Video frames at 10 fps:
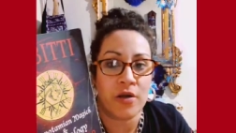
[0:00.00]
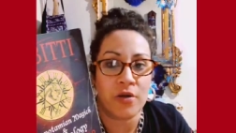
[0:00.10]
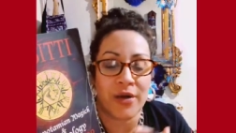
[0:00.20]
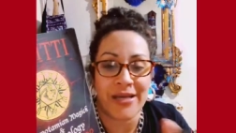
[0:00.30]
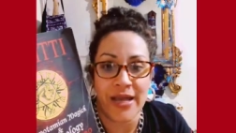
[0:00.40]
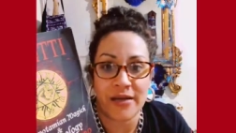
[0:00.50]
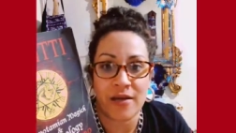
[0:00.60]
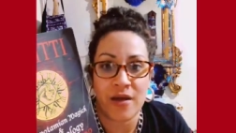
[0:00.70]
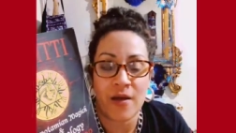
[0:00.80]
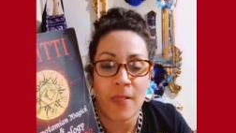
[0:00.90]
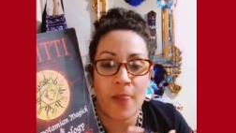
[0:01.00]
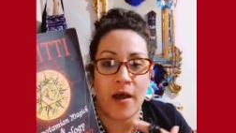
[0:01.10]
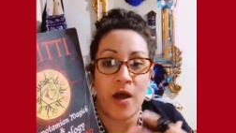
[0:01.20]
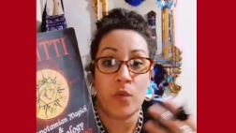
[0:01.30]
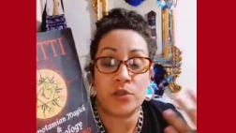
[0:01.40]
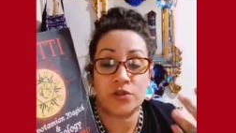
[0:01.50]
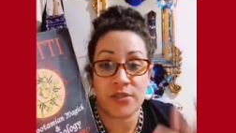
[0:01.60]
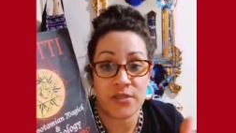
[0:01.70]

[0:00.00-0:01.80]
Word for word: you know, Inanna. I went straight to